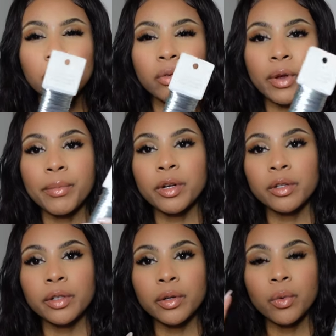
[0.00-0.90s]
the ribbon a
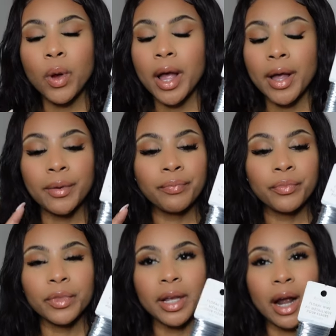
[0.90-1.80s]
certain way
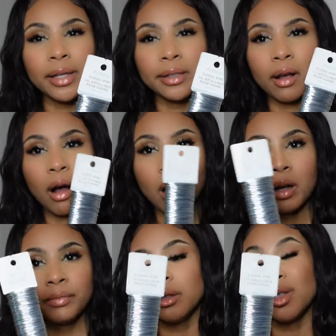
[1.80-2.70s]
that I
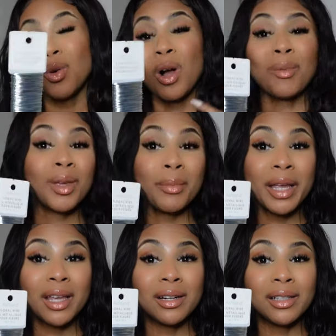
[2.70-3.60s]
saw. So I'm going to
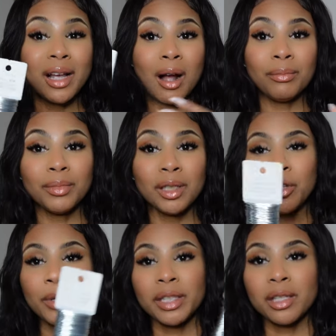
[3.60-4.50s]
make an attempt
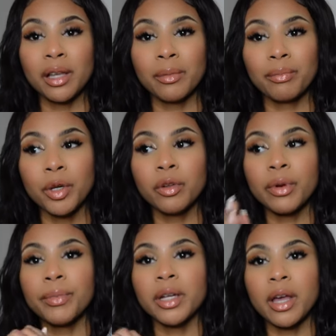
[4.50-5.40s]
to basically like put the
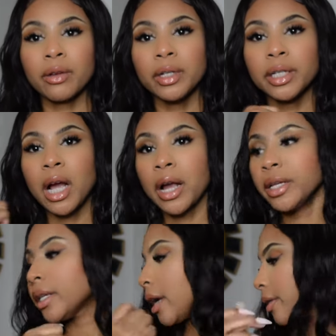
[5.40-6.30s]
ribbon together and tie
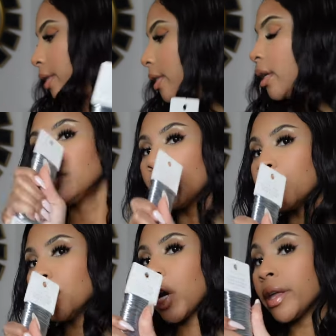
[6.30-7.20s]
it together. So I'm
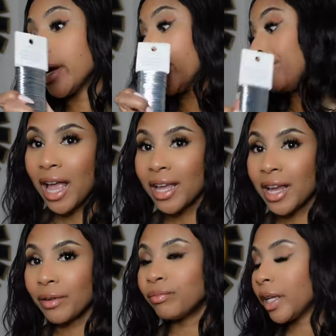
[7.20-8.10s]
going to try that.
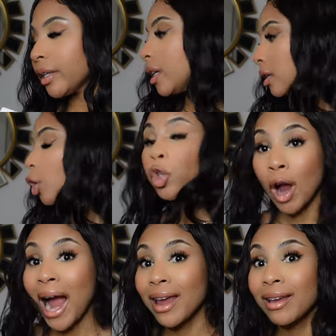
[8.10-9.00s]
Okay, like
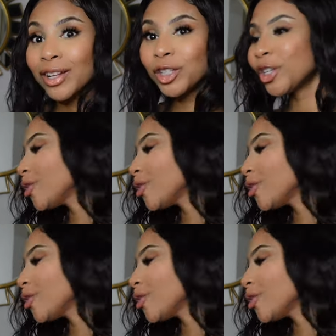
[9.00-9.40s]
try to